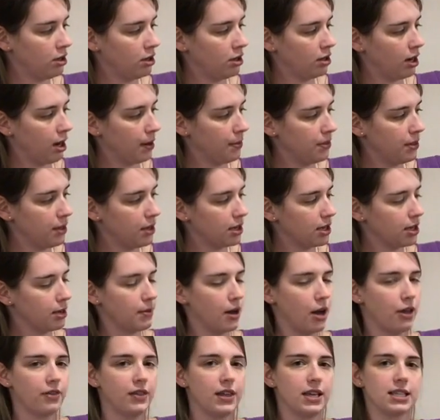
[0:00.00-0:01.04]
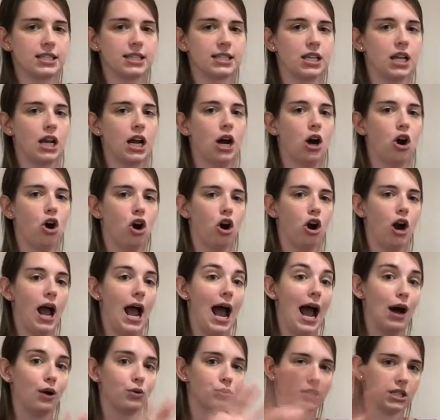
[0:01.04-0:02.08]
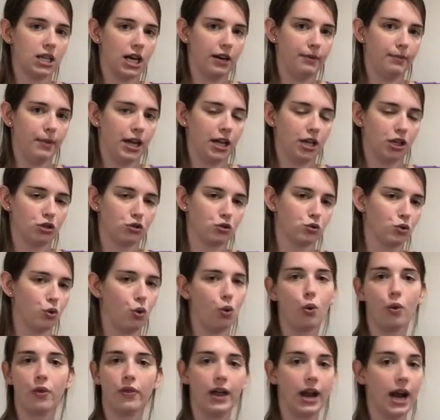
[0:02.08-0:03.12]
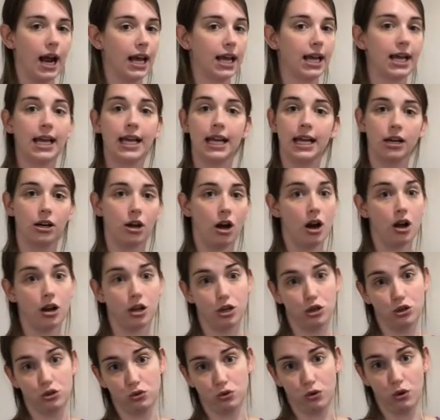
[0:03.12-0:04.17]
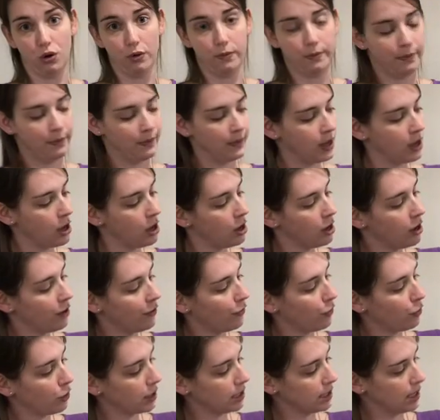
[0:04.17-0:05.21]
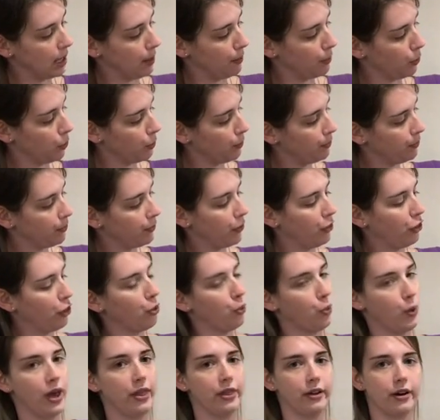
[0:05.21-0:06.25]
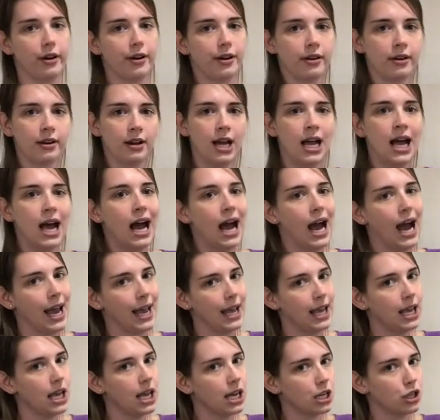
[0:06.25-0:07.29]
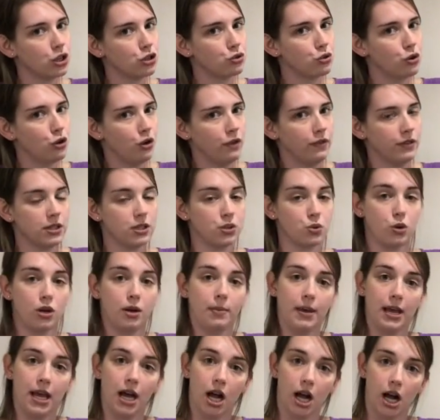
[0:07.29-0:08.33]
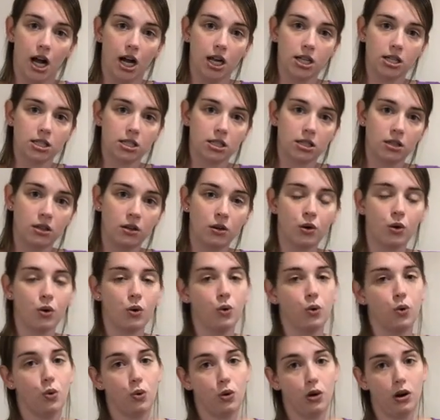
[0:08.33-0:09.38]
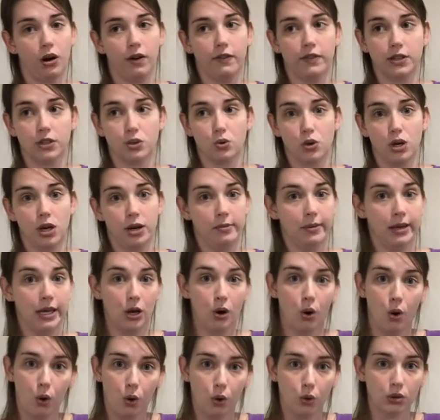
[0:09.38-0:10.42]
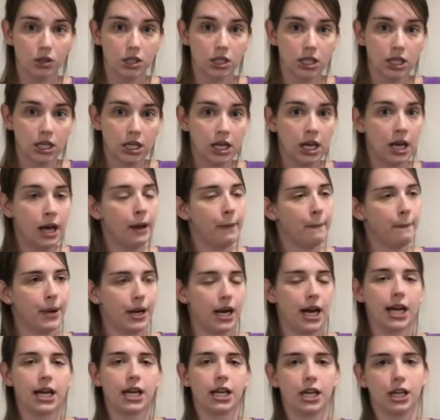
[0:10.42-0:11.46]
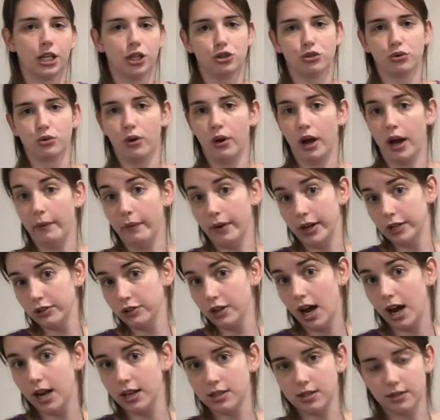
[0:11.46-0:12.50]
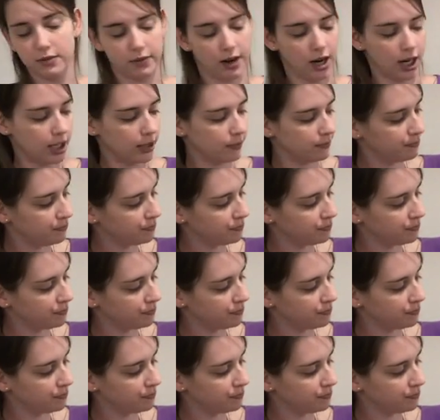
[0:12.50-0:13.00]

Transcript: I'm thinking about things that are outside of my control, that I cannot control. For example, the weather. I can't control if it's going to be hot or if it's going to be cold, but I can control how I dress, right?